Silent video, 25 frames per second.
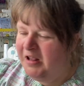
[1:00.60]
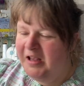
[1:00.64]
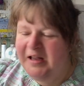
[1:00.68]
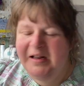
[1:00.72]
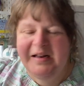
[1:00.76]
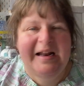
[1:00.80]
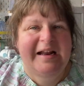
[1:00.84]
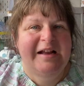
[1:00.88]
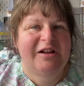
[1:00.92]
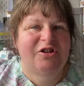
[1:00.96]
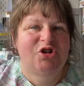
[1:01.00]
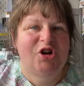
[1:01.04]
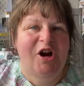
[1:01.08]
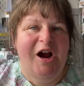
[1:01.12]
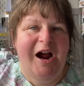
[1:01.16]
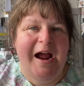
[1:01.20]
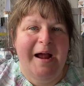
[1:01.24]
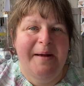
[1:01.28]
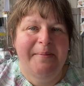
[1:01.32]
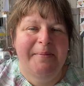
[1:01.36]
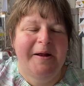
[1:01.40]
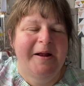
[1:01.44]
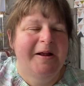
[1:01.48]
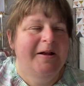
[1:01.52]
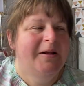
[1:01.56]
nature
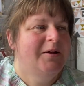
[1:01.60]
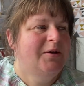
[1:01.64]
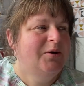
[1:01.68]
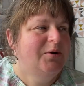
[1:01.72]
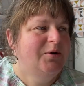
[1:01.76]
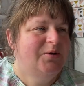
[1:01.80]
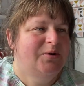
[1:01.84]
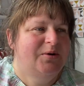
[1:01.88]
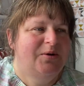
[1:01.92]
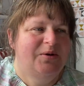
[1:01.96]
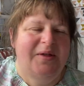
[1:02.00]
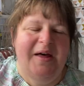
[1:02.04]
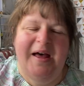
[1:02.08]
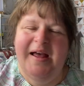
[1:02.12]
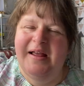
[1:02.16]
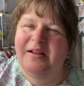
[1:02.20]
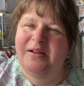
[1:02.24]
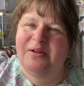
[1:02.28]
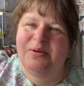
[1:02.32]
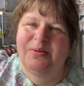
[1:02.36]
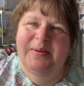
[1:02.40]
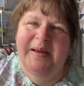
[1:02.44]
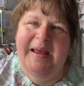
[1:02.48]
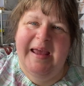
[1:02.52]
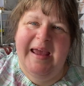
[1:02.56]
happy, so
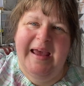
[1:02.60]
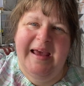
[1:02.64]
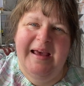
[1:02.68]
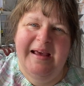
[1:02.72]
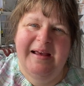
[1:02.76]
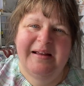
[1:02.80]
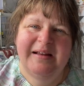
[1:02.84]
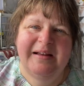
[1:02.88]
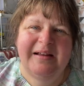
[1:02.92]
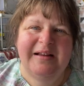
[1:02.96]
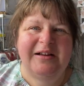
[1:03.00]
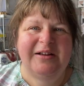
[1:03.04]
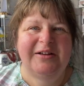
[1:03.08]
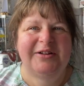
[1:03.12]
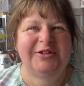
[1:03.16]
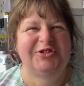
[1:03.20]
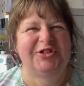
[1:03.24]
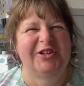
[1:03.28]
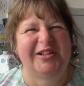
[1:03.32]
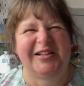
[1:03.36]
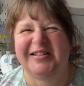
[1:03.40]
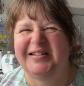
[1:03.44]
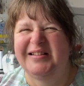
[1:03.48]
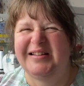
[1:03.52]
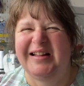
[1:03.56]
that's okay.
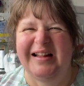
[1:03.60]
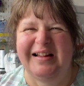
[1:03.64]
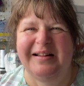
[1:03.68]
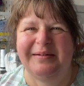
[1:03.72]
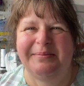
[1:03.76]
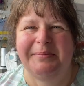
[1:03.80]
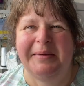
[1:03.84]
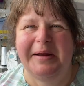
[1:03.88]
Just doesn't